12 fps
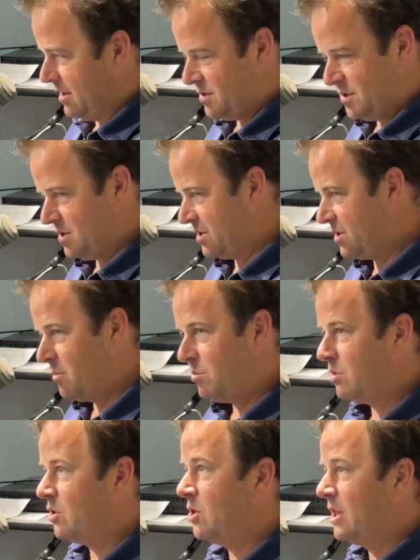It's just
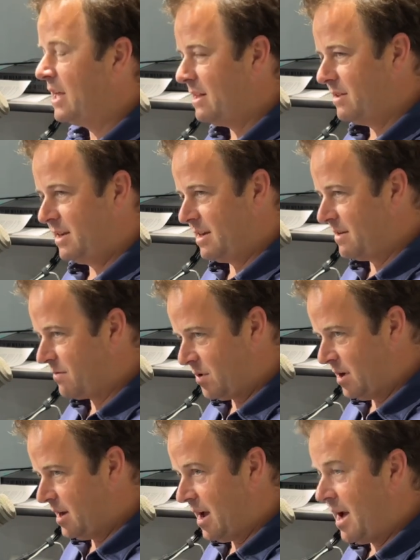completely
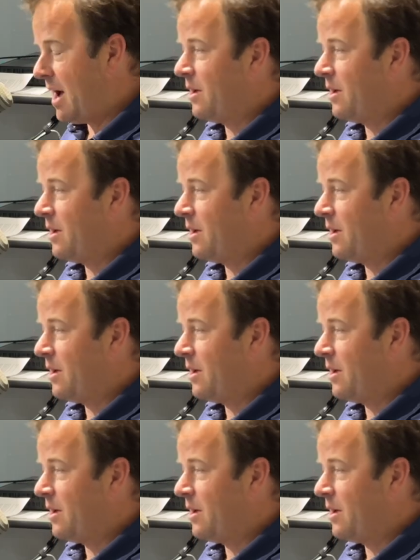different. How